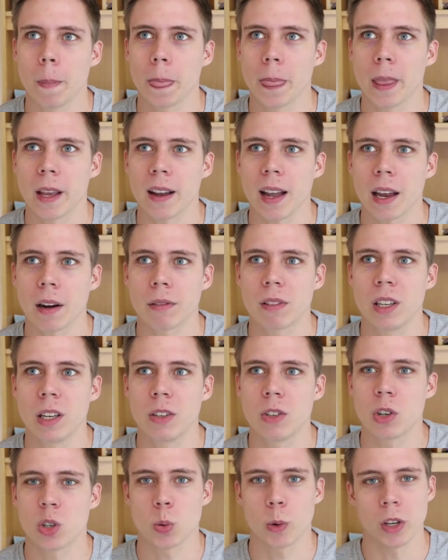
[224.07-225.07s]
The kind of
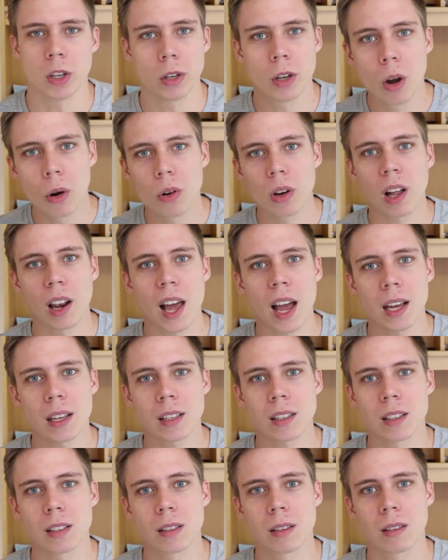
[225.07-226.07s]
teachers where you go to
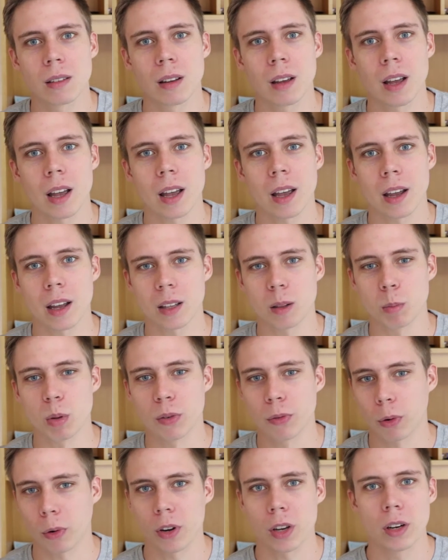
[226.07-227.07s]
class and
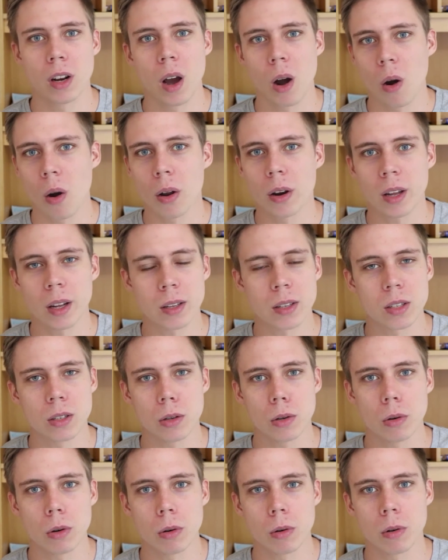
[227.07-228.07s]
before you know it, it's
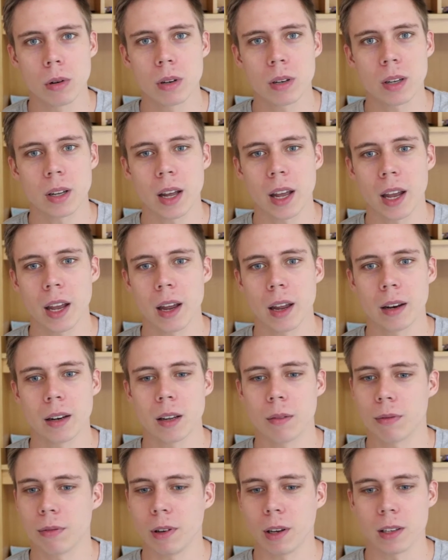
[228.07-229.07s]
noon and
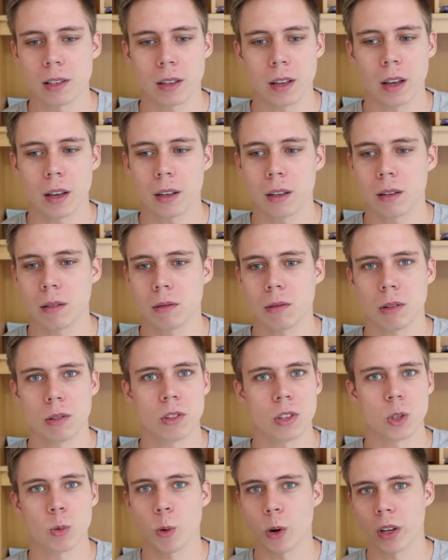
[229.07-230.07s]
it feels like you
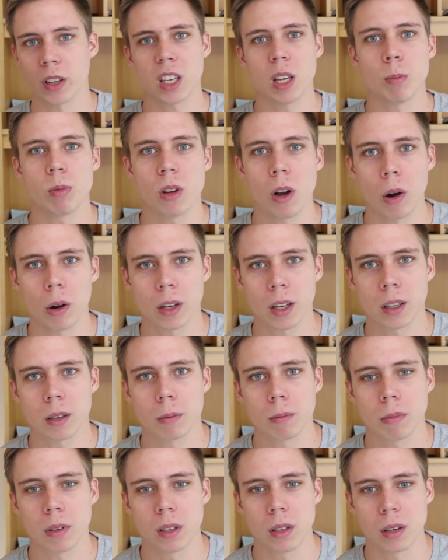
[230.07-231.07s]
just want to keep talking
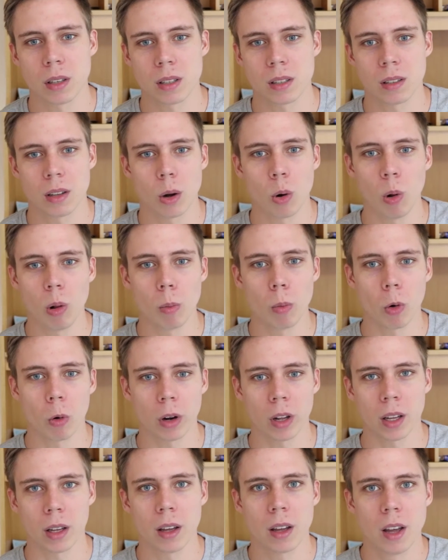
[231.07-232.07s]
because the whole
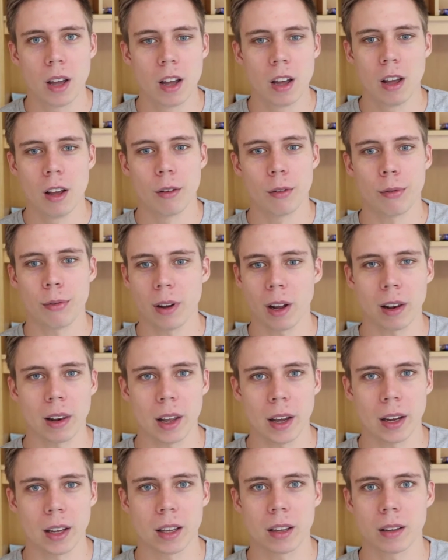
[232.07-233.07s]
morning felt
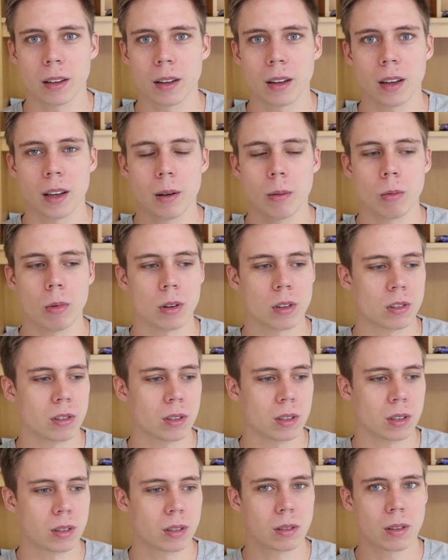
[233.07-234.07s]
like it was
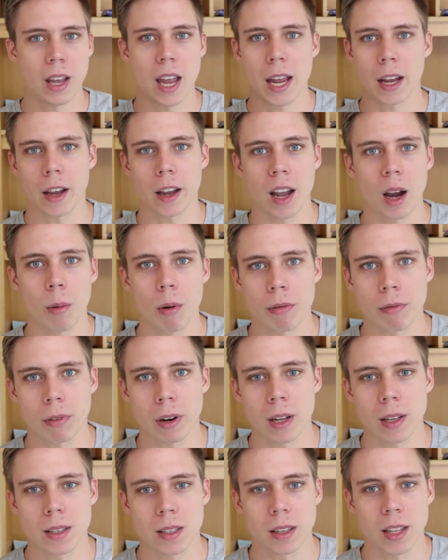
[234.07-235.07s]
just hanging out with
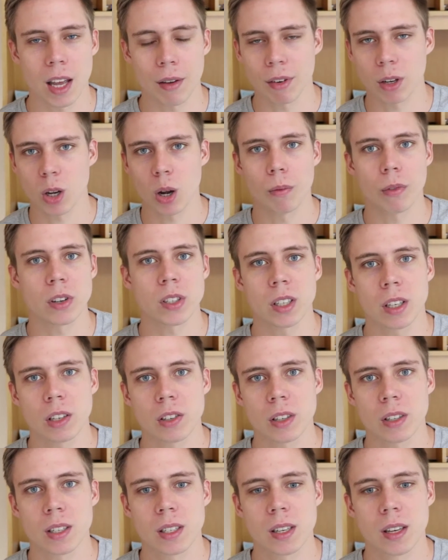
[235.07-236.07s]
friends and having
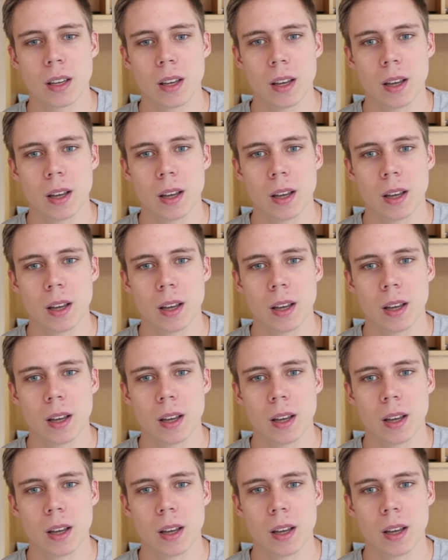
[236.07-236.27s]
conversations.